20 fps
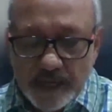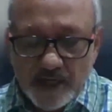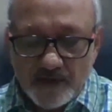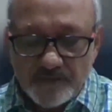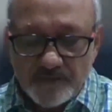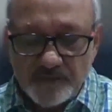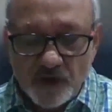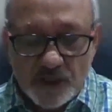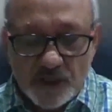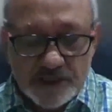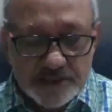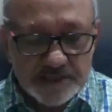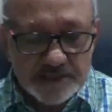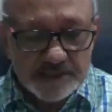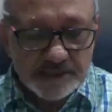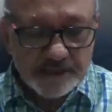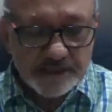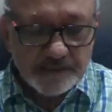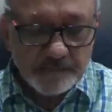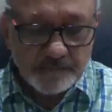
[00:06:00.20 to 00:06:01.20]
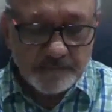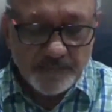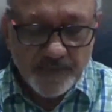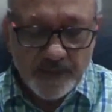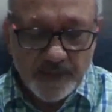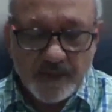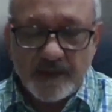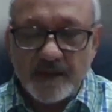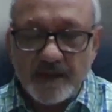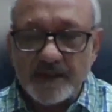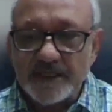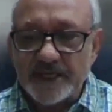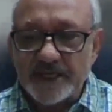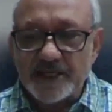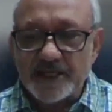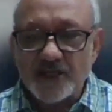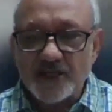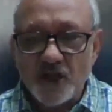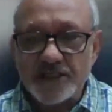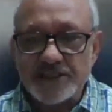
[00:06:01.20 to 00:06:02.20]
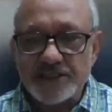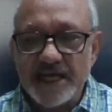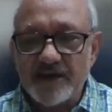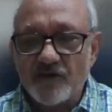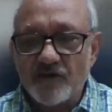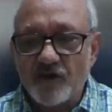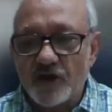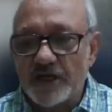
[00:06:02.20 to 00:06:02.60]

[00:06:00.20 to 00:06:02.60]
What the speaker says: And of course, technology I